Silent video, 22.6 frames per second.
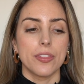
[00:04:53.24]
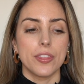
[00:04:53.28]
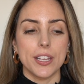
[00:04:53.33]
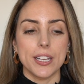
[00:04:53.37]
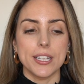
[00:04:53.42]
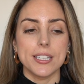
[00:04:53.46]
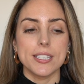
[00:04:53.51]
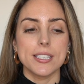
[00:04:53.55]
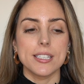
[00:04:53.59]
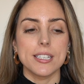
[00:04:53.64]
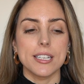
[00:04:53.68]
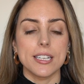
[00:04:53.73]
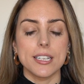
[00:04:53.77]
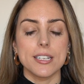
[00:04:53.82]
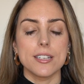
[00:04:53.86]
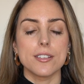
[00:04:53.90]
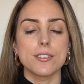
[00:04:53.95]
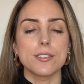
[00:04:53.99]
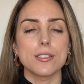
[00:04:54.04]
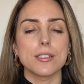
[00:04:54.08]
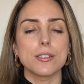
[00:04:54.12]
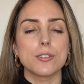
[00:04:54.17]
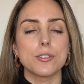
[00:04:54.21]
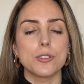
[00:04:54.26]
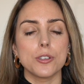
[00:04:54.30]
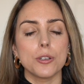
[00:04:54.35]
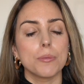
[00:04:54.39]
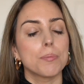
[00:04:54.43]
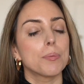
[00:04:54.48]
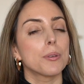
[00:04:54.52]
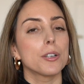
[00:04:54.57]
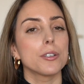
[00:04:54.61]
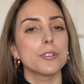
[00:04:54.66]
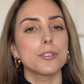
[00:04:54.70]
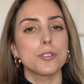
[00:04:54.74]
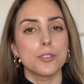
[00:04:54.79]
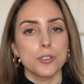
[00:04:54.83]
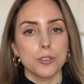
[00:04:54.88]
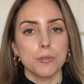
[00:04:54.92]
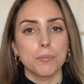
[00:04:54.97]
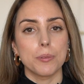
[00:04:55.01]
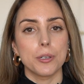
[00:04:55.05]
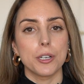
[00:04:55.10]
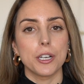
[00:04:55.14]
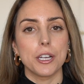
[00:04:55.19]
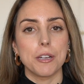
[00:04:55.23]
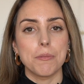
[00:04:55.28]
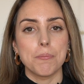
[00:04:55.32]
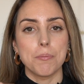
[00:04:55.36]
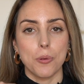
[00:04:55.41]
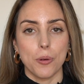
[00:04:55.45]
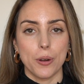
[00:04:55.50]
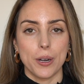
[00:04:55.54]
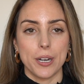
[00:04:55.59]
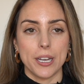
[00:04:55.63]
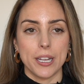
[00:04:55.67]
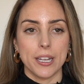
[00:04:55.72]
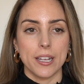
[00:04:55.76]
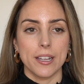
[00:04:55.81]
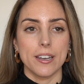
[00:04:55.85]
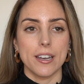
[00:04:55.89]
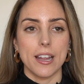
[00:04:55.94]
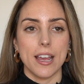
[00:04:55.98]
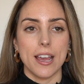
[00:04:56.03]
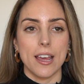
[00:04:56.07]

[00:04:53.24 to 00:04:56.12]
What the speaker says: This is super, super important,